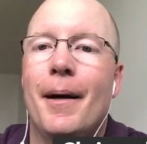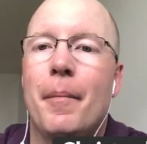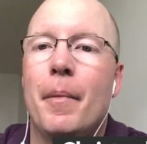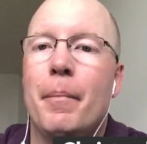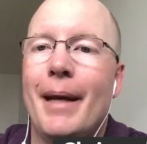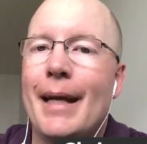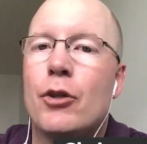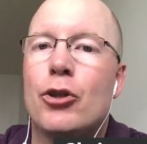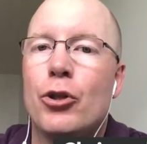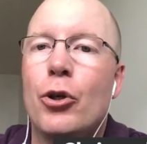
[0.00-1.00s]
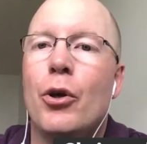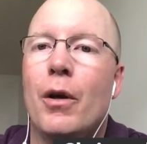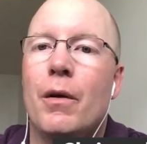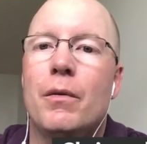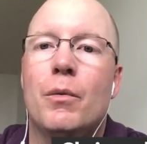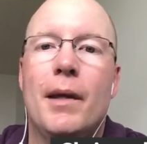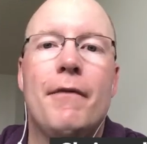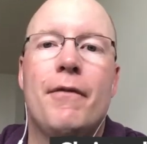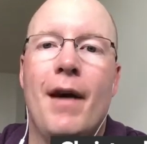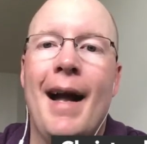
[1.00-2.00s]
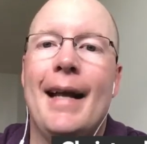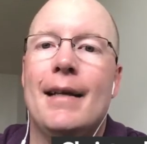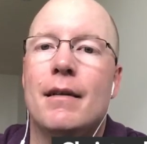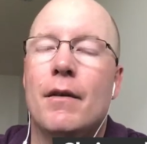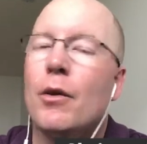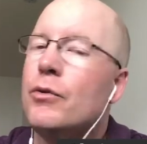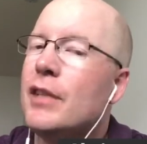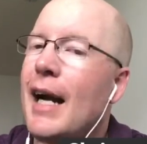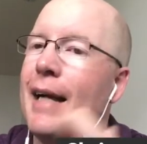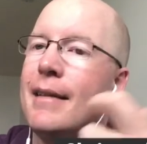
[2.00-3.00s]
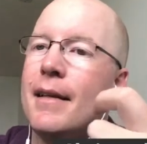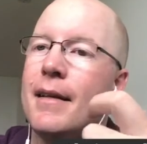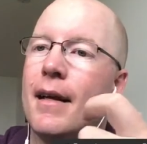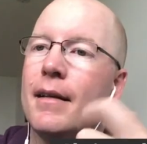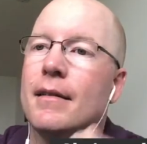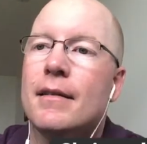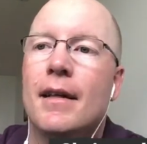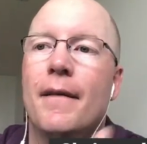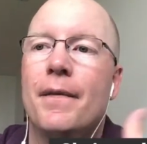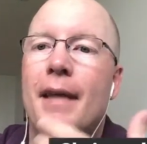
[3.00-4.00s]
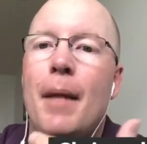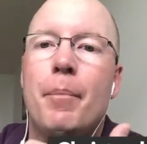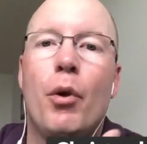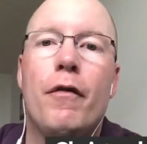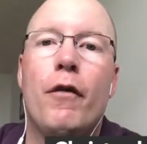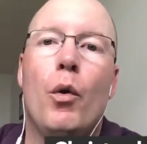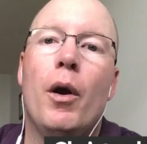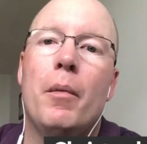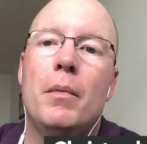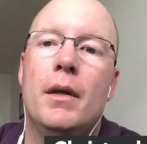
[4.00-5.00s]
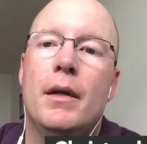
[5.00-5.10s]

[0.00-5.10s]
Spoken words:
make sure we find those content nuggets that perform.